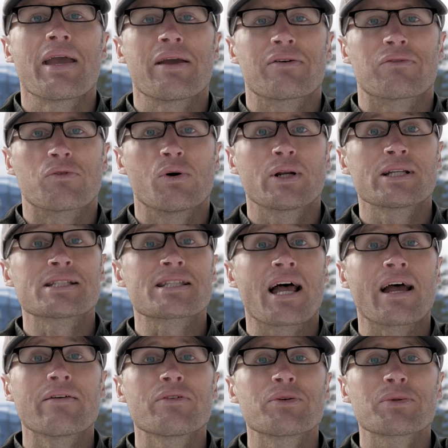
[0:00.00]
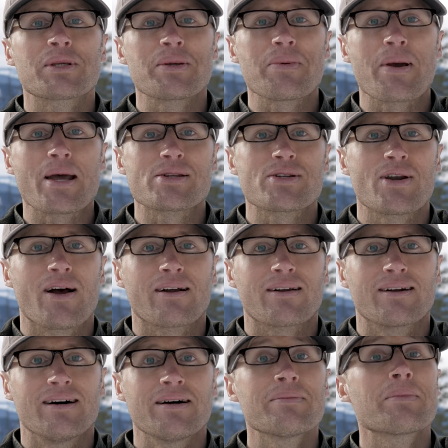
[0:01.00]
Hey everyone, it's Ivan from Kit Badger dot
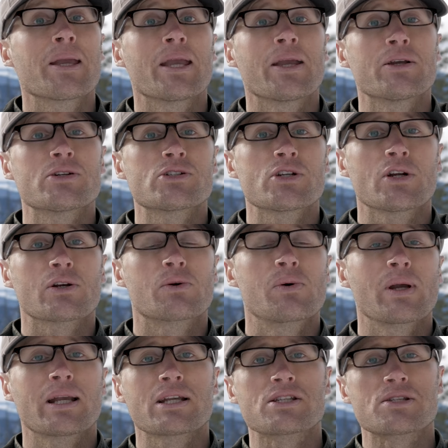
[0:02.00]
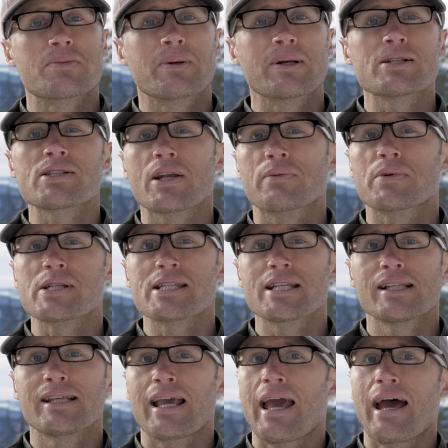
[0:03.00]
com, here to share a quick experience I
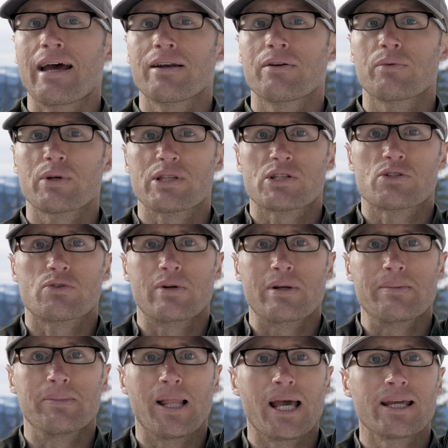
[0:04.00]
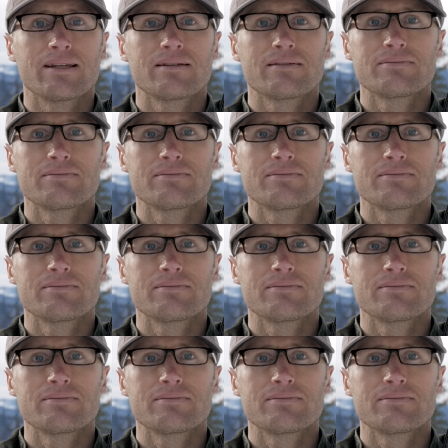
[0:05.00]
recently had with Streamlight.